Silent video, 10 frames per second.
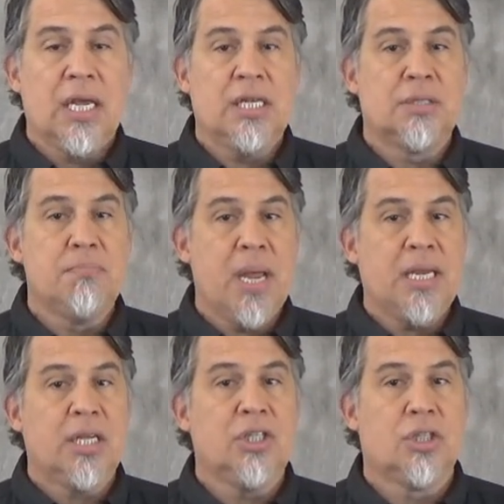is
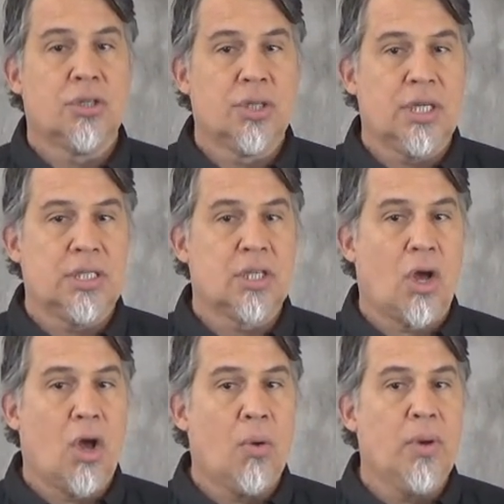making sure that it's
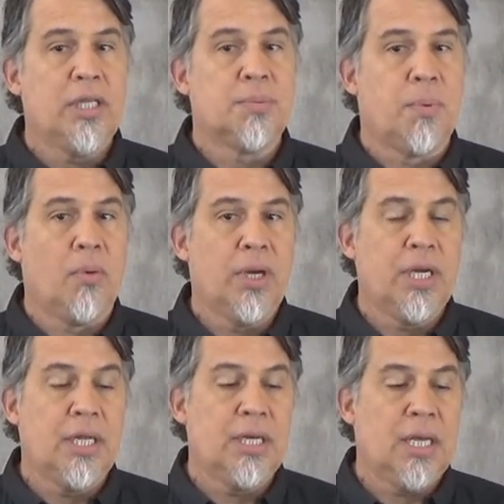always
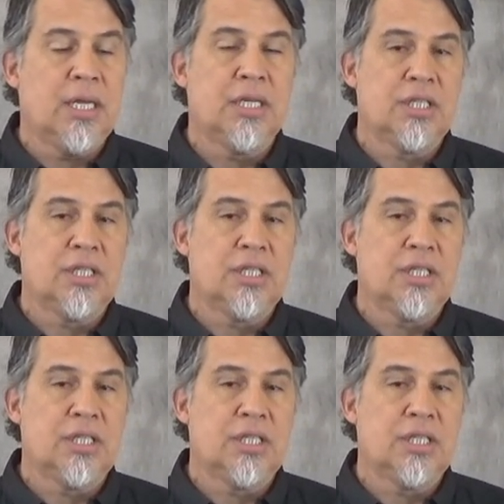pointed in a